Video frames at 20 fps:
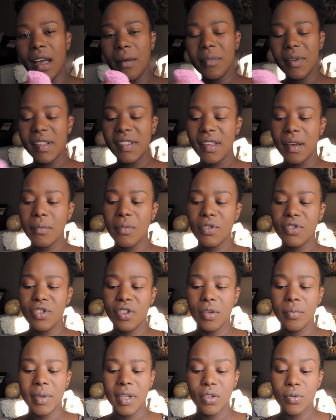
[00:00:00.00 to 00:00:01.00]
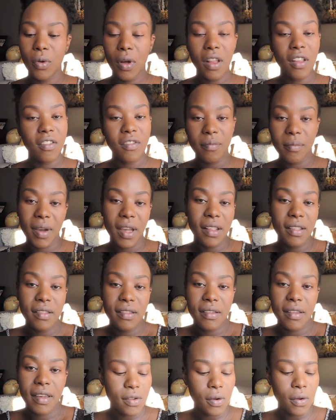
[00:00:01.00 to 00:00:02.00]
come December she'll be 12
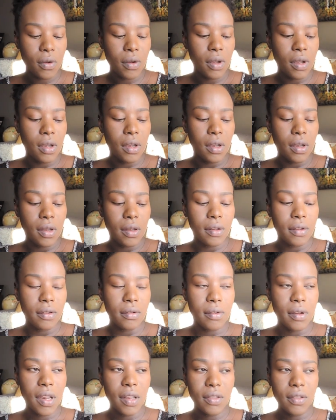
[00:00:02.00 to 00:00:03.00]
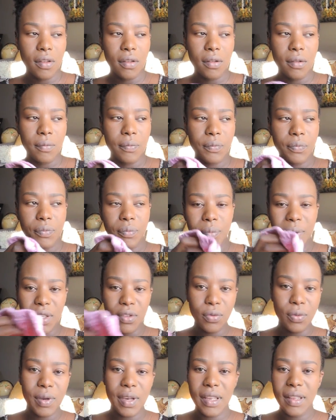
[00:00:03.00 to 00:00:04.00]
months so in the
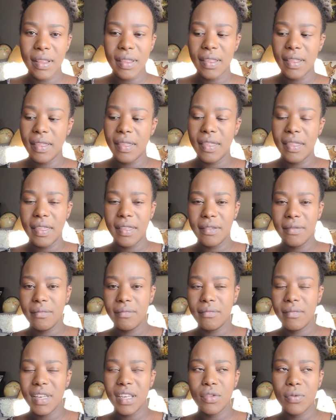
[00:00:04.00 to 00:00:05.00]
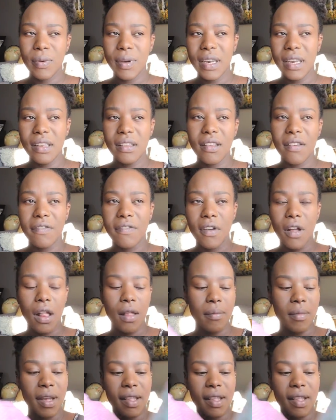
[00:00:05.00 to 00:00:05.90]
between between the fall